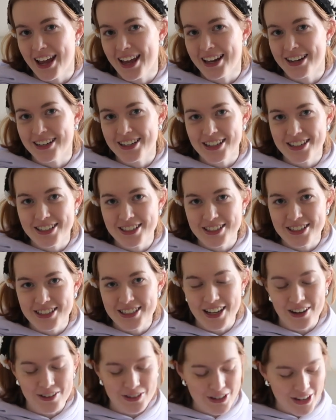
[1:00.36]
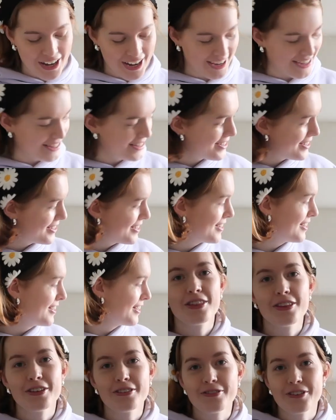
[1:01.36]
and tell you guys.
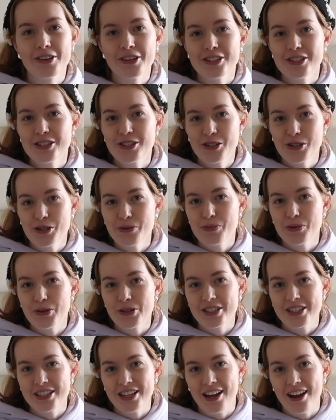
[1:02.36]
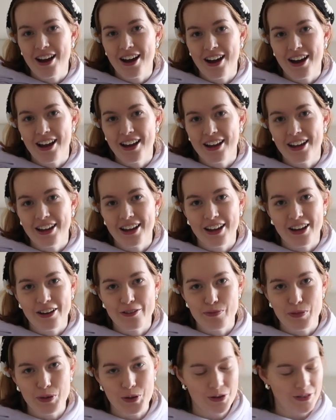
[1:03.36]
The first 2 books that I
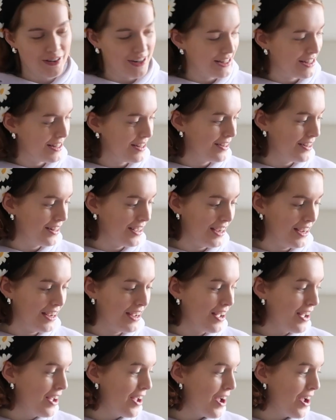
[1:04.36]
have bought recently